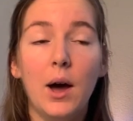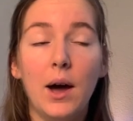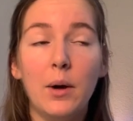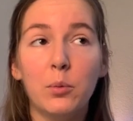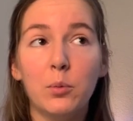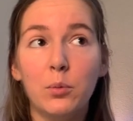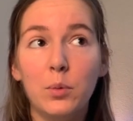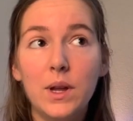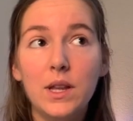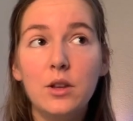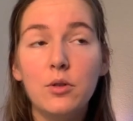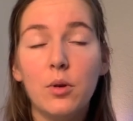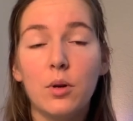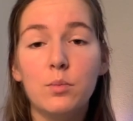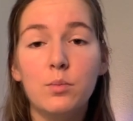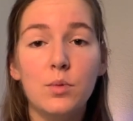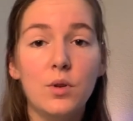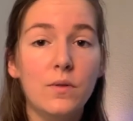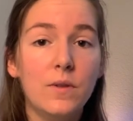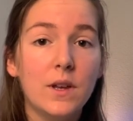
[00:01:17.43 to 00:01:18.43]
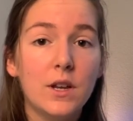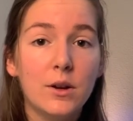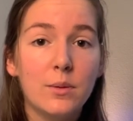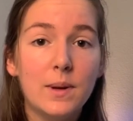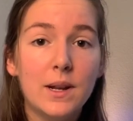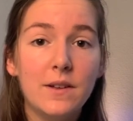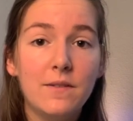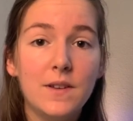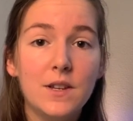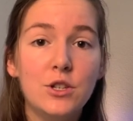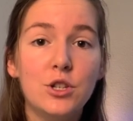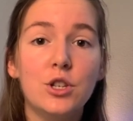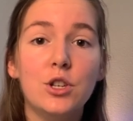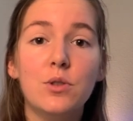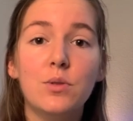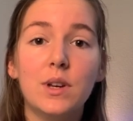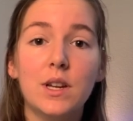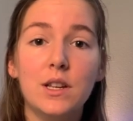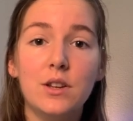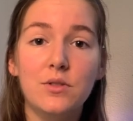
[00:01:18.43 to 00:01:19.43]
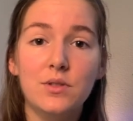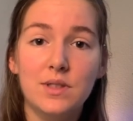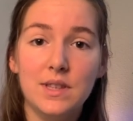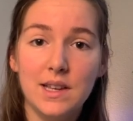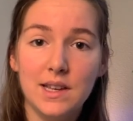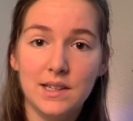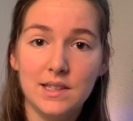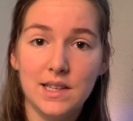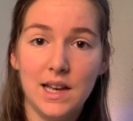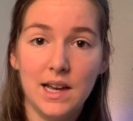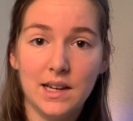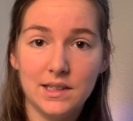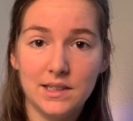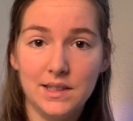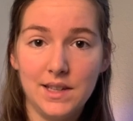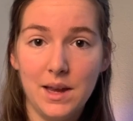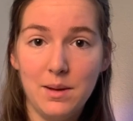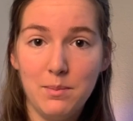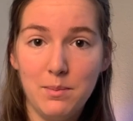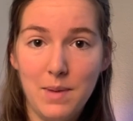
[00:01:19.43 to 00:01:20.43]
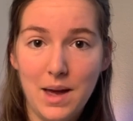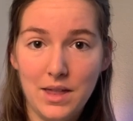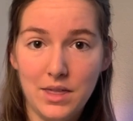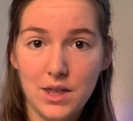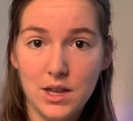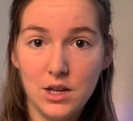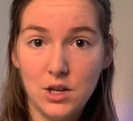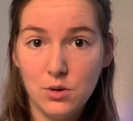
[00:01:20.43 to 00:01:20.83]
when you are moving your betta fish, you can use the exact same method.